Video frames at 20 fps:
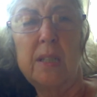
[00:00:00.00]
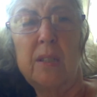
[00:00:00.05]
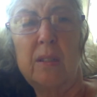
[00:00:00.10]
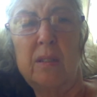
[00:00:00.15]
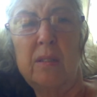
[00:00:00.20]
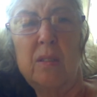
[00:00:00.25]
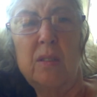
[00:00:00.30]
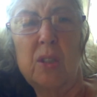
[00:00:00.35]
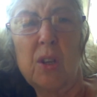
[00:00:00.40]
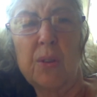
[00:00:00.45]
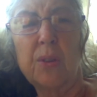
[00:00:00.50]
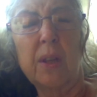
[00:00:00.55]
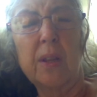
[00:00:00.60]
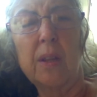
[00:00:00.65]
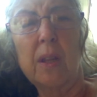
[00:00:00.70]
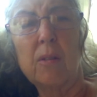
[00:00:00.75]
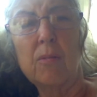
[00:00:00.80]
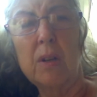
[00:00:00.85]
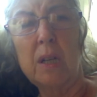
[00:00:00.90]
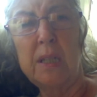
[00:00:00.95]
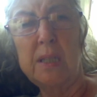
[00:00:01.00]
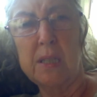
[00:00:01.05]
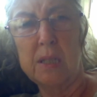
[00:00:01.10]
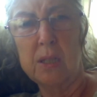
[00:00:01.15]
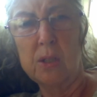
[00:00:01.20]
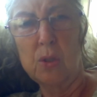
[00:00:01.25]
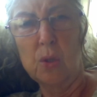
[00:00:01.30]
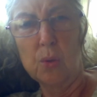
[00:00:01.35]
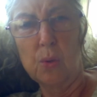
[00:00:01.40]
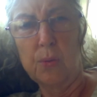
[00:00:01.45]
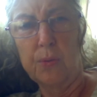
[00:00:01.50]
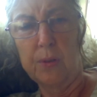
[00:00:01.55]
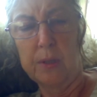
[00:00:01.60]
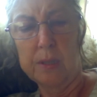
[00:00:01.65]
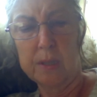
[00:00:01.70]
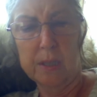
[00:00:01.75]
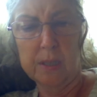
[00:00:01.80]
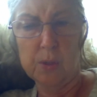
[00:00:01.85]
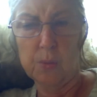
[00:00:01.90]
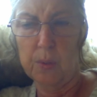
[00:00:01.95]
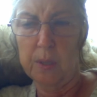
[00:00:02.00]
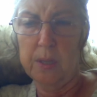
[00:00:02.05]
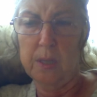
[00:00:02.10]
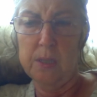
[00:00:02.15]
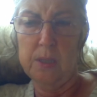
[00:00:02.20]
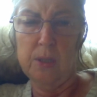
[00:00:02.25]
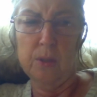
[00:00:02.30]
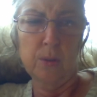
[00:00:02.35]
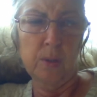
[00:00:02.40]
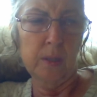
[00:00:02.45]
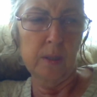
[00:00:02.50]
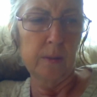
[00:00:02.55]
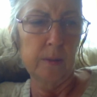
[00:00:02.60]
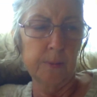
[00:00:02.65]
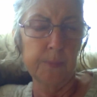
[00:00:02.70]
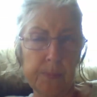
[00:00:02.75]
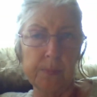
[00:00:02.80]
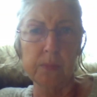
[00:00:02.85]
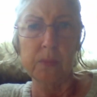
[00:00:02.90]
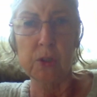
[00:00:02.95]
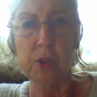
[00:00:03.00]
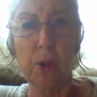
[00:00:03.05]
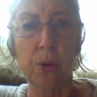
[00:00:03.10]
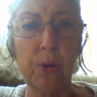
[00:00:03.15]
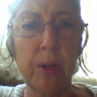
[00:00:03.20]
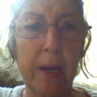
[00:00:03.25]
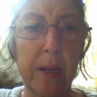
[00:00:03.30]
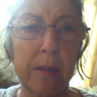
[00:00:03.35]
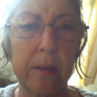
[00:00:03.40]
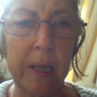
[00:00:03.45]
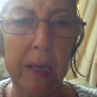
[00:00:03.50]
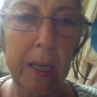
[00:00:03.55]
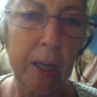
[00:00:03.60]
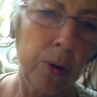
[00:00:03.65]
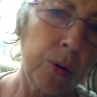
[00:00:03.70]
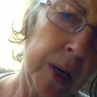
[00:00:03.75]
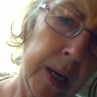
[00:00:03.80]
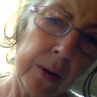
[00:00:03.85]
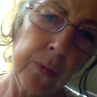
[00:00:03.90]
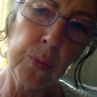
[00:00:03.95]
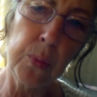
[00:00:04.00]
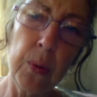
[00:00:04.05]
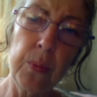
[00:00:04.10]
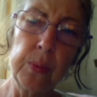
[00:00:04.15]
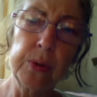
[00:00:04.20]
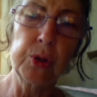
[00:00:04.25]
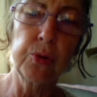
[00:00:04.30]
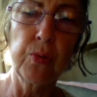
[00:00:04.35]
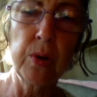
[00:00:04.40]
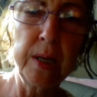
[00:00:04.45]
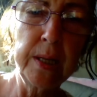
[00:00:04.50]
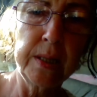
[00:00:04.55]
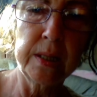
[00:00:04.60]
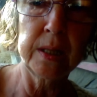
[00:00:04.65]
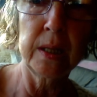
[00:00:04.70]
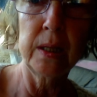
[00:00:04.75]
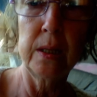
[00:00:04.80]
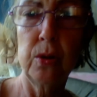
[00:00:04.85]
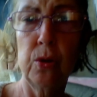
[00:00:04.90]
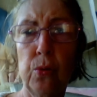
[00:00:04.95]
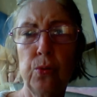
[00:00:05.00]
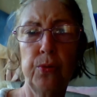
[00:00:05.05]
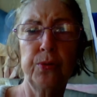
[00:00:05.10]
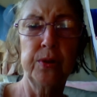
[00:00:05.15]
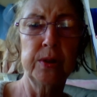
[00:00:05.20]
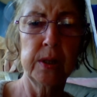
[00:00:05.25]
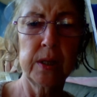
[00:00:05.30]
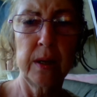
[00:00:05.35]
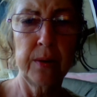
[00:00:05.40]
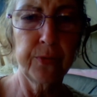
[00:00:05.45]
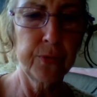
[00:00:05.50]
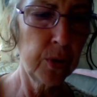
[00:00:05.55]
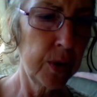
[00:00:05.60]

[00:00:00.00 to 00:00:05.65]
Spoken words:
don't know. They release endorphins. That's why they do it. So that hearing everyone was releasing endorphins left, right, and